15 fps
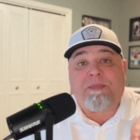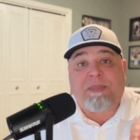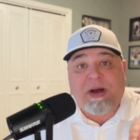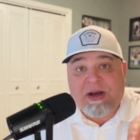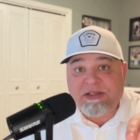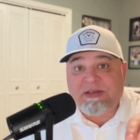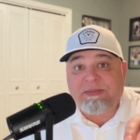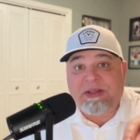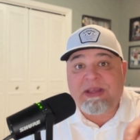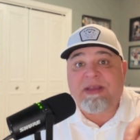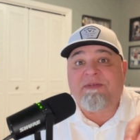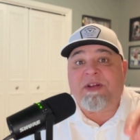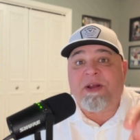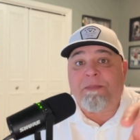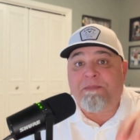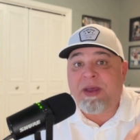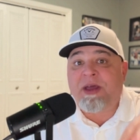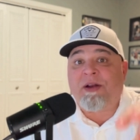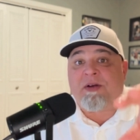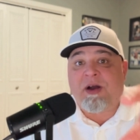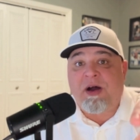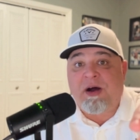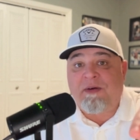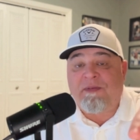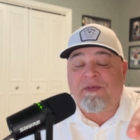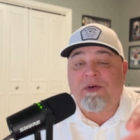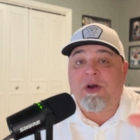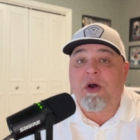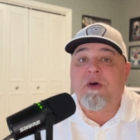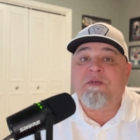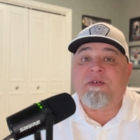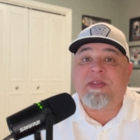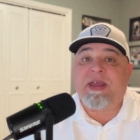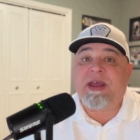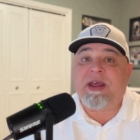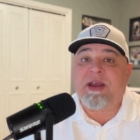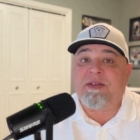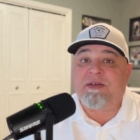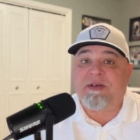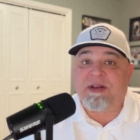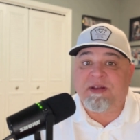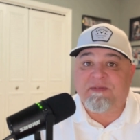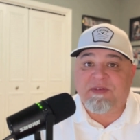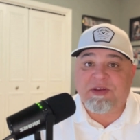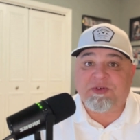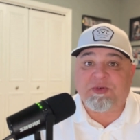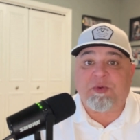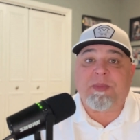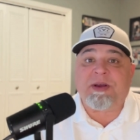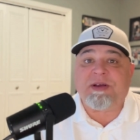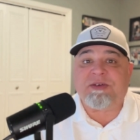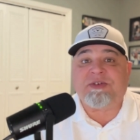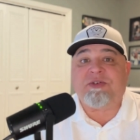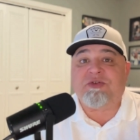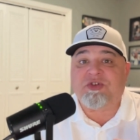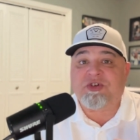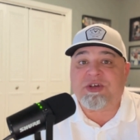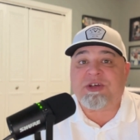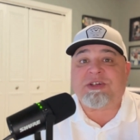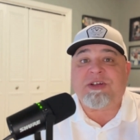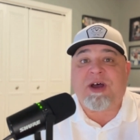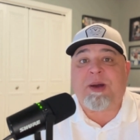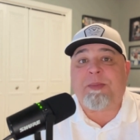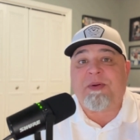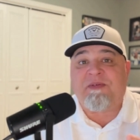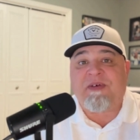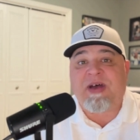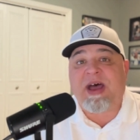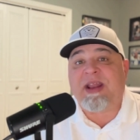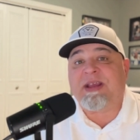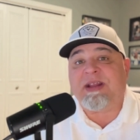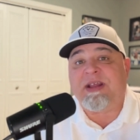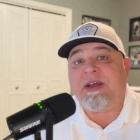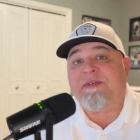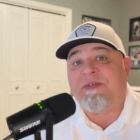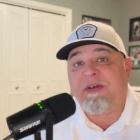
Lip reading: possibly even a better offer over that other individual because they're just not providing enough